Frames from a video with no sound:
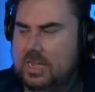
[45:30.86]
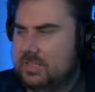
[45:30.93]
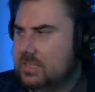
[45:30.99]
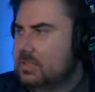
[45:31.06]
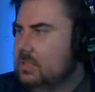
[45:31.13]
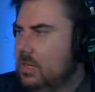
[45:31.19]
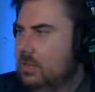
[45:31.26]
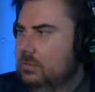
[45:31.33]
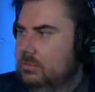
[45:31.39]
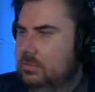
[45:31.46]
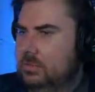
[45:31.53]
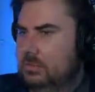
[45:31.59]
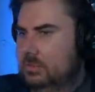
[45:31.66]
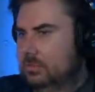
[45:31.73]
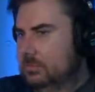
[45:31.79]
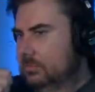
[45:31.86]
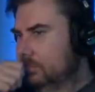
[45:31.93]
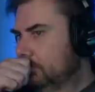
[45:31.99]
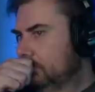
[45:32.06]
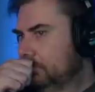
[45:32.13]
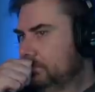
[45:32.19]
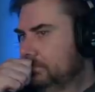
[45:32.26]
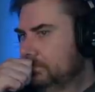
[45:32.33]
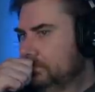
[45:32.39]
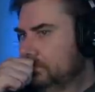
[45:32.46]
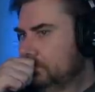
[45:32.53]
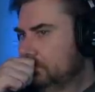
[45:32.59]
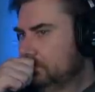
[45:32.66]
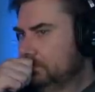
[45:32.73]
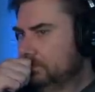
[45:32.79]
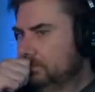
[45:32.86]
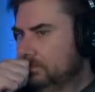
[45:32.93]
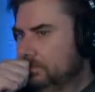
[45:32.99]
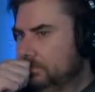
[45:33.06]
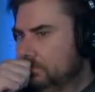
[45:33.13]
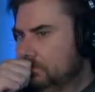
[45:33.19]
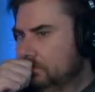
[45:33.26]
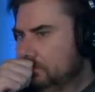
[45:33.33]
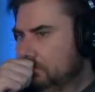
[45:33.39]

has, you know. I still think of it as the classic energy drink.